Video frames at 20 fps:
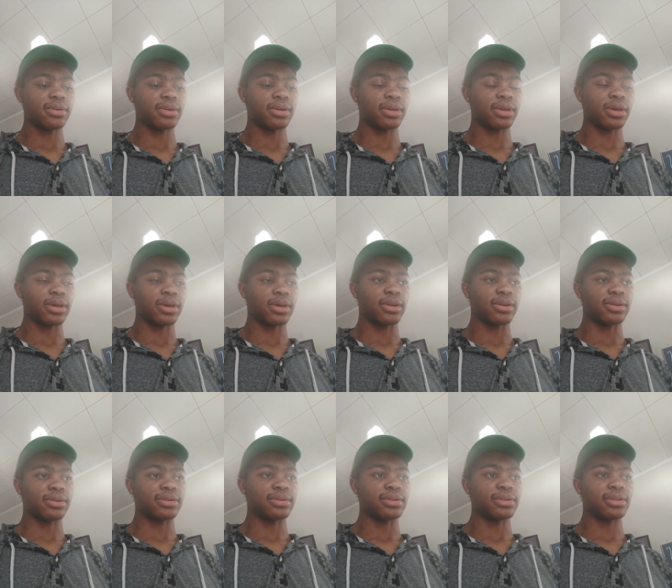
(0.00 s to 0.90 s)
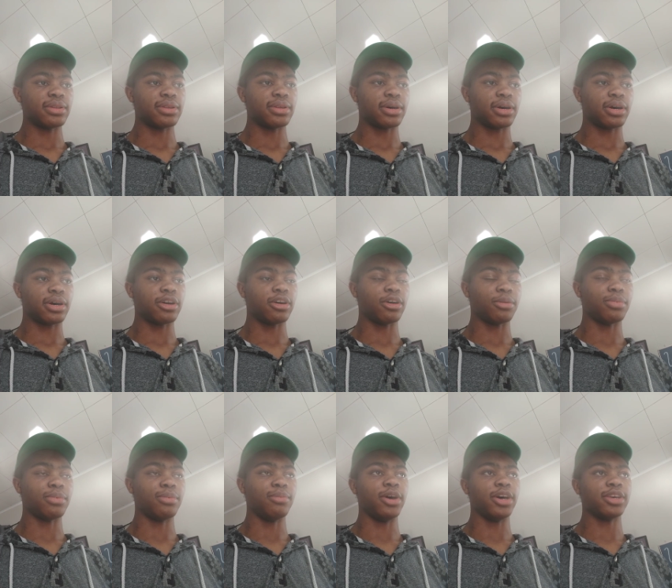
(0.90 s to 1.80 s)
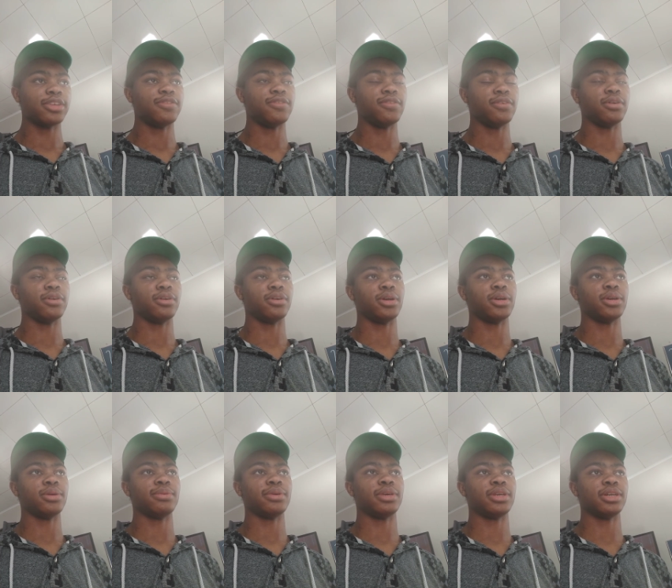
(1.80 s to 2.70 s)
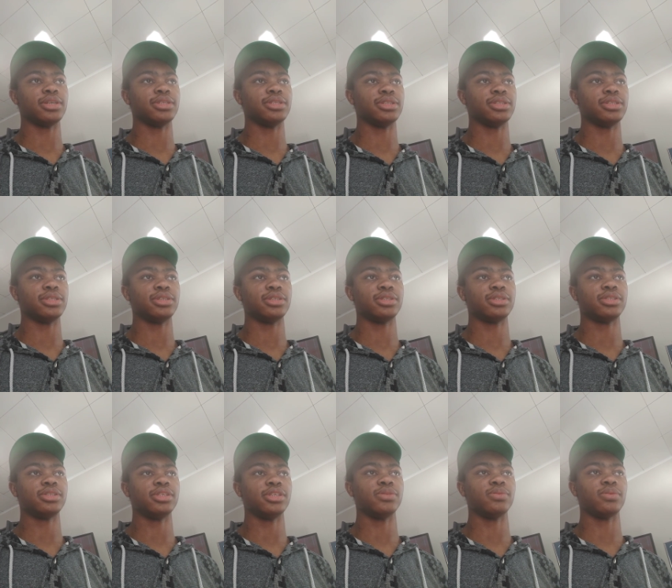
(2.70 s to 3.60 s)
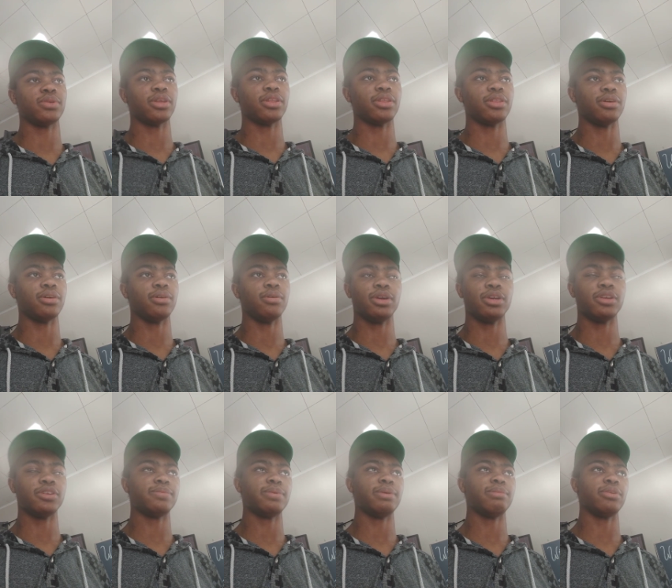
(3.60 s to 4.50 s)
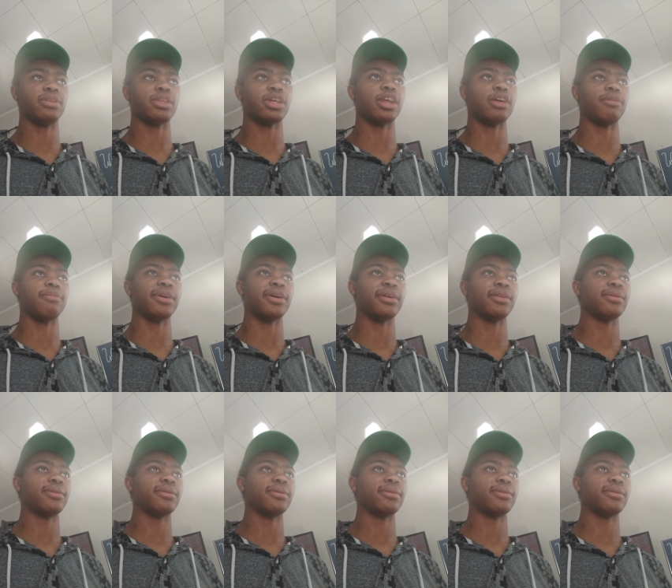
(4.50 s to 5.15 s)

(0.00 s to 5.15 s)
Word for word: And I hope the best for her because she's one of the greatest people that I met.